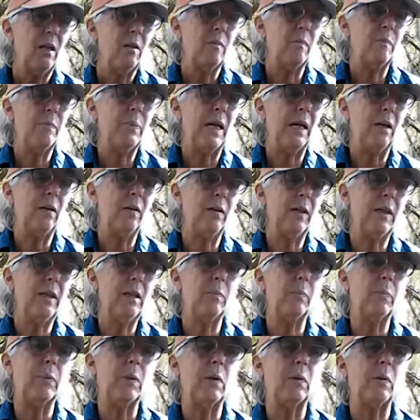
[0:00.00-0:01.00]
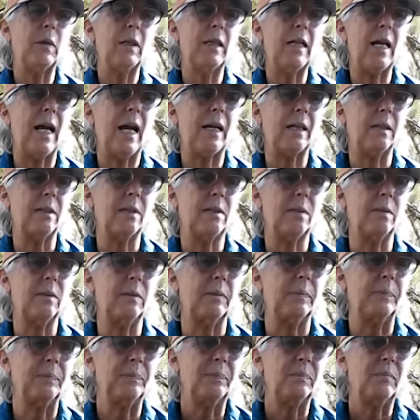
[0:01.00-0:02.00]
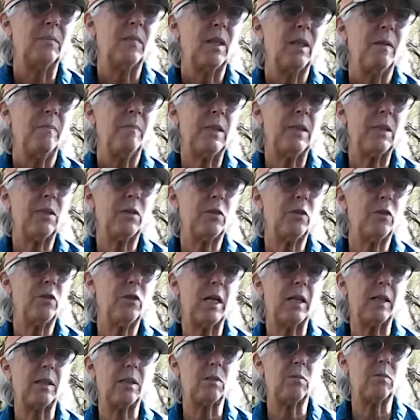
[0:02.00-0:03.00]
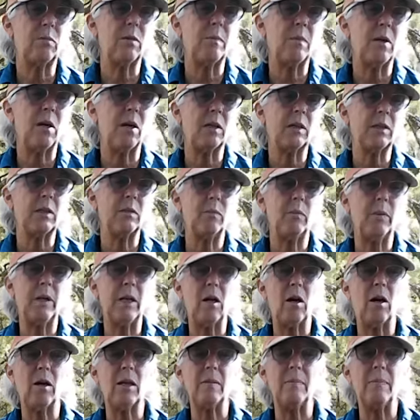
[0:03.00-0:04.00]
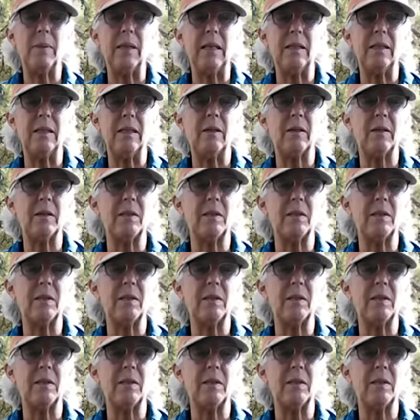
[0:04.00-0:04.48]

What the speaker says: Bearing a broken axle, Mr. Jenks remarked, we ought to be there a